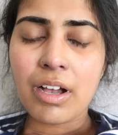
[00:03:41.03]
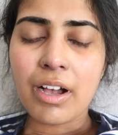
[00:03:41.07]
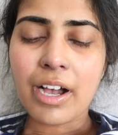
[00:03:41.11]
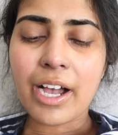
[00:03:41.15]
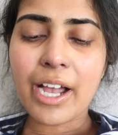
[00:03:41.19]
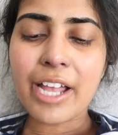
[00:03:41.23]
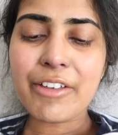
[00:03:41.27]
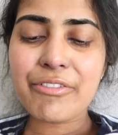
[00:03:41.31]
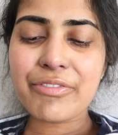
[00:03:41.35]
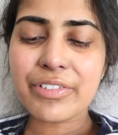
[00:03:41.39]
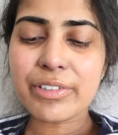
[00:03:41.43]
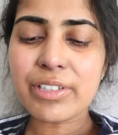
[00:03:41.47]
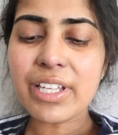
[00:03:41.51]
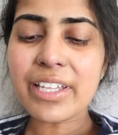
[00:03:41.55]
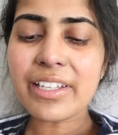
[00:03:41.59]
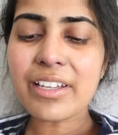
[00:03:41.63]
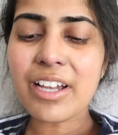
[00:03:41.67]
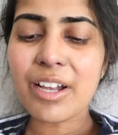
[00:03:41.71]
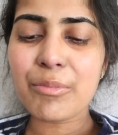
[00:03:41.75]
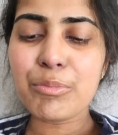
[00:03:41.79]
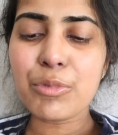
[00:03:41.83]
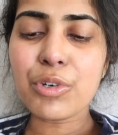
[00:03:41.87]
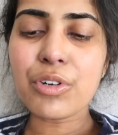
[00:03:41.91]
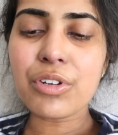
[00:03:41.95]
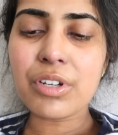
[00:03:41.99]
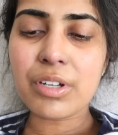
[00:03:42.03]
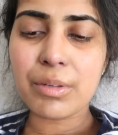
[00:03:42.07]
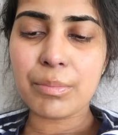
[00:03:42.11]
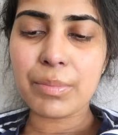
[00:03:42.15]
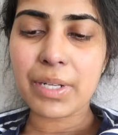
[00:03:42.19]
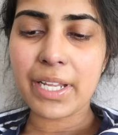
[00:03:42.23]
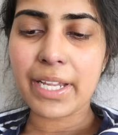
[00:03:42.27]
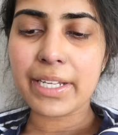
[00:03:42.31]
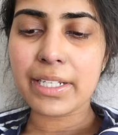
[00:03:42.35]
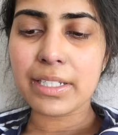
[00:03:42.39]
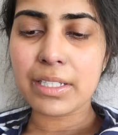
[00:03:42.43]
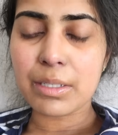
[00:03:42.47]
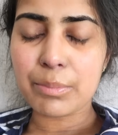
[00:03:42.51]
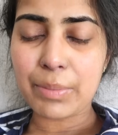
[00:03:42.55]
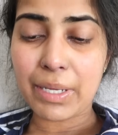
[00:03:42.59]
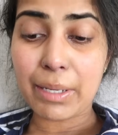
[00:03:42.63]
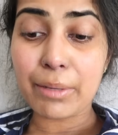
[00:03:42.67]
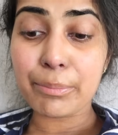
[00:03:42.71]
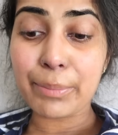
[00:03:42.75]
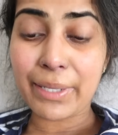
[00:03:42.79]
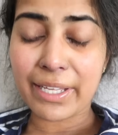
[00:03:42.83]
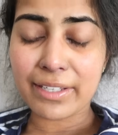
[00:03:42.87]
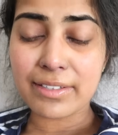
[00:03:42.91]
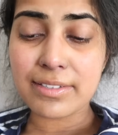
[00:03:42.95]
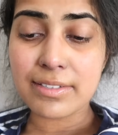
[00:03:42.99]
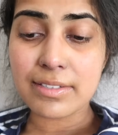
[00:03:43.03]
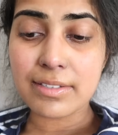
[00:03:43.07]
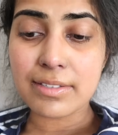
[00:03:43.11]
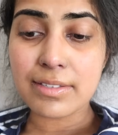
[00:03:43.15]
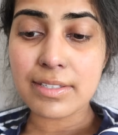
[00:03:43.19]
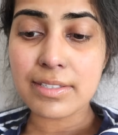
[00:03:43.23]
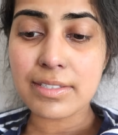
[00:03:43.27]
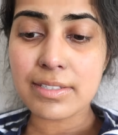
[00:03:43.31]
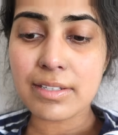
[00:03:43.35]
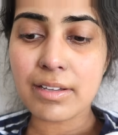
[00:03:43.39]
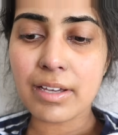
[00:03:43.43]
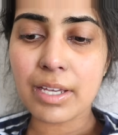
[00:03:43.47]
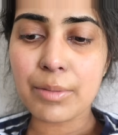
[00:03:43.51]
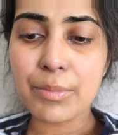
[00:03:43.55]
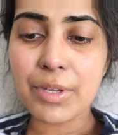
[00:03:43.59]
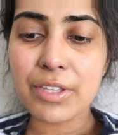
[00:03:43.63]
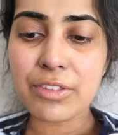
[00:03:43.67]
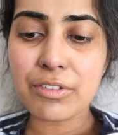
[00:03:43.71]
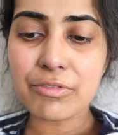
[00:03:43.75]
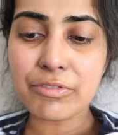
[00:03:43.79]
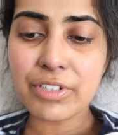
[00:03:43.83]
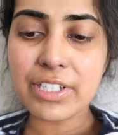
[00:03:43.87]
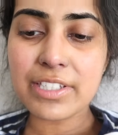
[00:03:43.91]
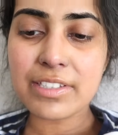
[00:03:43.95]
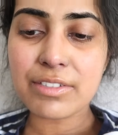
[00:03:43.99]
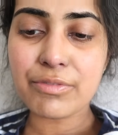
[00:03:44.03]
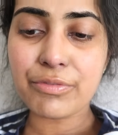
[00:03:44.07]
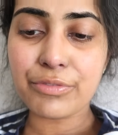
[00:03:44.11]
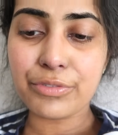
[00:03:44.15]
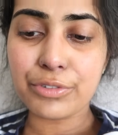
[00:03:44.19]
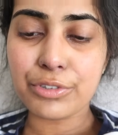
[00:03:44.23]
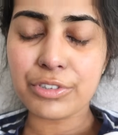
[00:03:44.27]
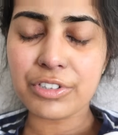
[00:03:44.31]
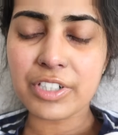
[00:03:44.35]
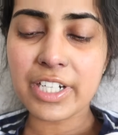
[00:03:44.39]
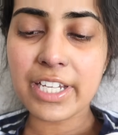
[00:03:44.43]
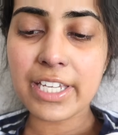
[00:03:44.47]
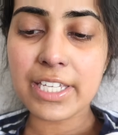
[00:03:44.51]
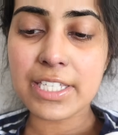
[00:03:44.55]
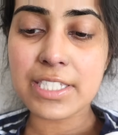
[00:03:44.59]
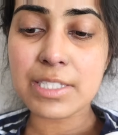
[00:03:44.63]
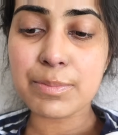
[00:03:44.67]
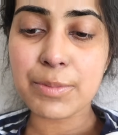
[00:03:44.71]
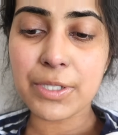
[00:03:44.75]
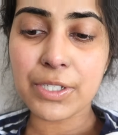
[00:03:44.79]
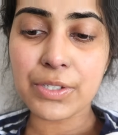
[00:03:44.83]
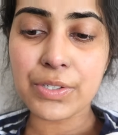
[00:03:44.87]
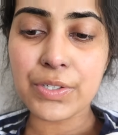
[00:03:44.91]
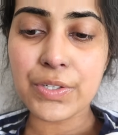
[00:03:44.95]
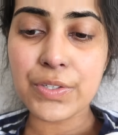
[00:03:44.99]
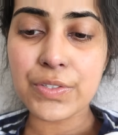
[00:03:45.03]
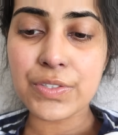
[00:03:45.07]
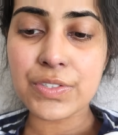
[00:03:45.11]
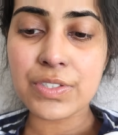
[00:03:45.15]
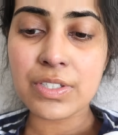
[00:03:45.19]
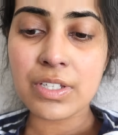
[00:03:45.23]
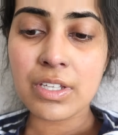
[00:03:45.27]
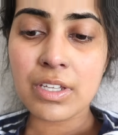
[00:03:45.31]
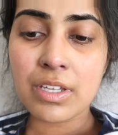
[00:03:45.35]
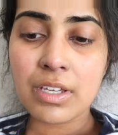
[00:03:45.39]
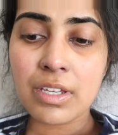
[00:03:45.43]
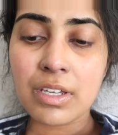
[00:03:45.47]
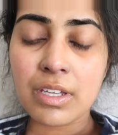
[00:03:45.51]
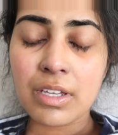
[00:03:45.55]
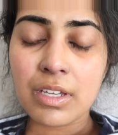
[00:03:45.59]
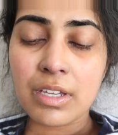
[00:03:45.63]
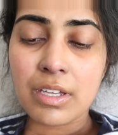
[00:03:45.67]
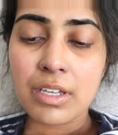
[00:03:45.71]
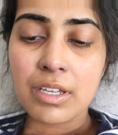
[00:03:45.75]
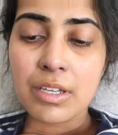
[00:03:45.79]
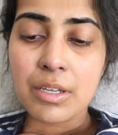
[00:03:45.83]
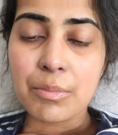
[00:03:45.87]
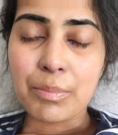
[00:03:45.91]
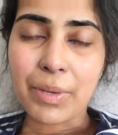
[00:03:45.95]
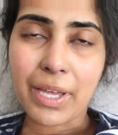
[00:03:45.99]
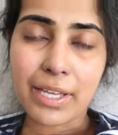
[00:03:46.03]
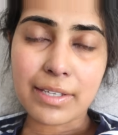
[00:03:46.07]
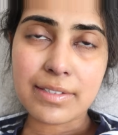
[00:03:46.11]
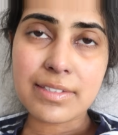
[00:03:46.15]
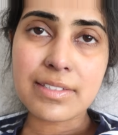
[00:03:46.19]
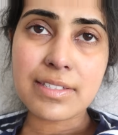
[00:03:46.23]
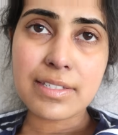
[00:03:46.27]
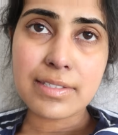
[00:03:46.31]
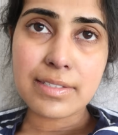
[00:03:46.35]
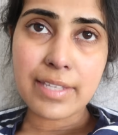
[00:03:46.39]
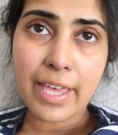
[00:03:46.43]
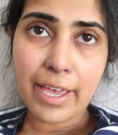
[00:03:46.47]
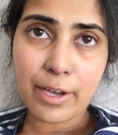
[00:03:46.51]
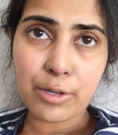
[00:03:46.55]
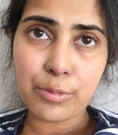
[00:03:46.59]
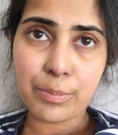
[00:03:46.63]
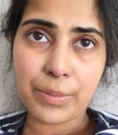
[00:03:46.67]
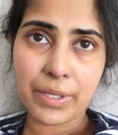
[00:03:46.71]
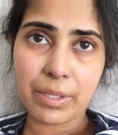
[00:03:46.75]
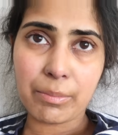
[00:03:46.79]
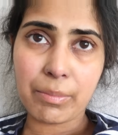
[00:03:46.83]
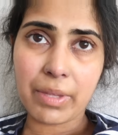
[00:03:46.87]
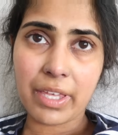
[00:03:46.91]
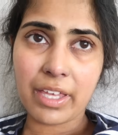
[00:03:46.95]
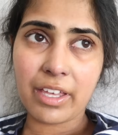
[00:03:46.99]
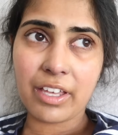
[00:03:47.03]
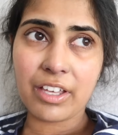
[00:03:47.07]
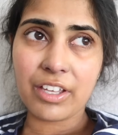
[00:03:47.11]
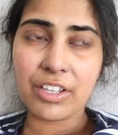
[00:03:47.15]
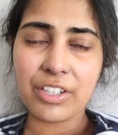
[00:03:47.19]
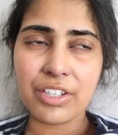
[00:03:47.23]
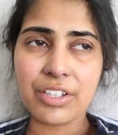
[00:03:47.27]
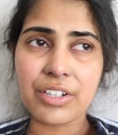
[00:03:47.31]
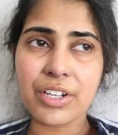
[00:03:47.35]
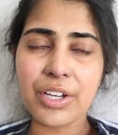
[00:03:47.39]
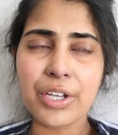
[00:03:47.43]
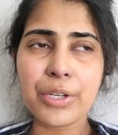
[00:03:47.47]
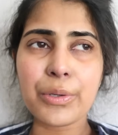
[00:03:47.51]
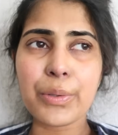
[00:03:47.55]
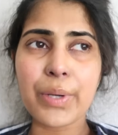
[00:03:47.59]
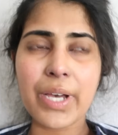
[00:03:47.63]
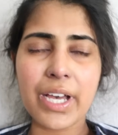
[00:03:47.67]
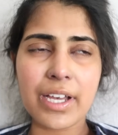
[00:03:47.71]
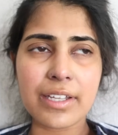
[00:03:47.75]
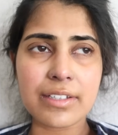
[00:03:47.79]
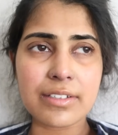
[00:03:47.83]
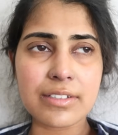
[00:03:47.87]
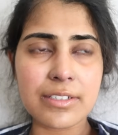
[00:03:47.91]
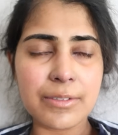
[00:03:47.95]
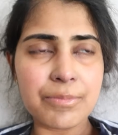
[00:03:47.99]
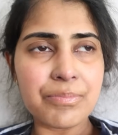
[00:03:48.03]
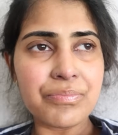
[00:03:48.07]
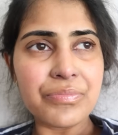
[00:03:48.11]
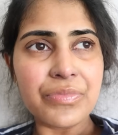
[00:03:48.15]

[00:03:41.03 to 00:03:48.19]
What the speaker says: I feel like I'm not complaining about Baxter this time, and the reason for it is because Baxter's helping me, you know, and